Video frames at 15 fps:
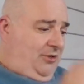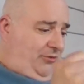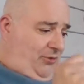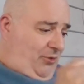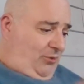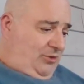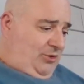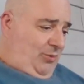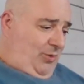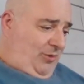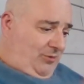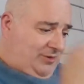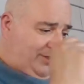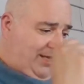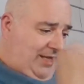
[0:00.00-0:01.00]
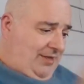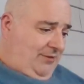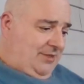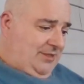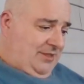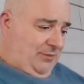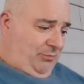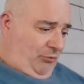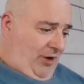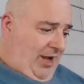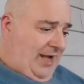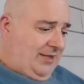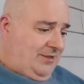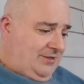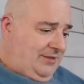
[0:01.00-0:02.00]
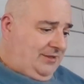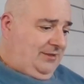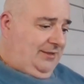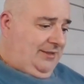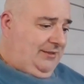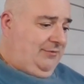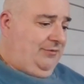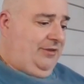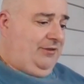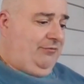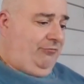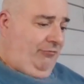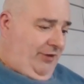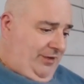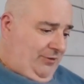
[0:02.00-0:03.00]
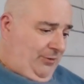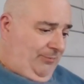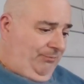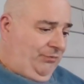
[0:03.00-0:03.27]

Those who understand this and practice it live in freedom.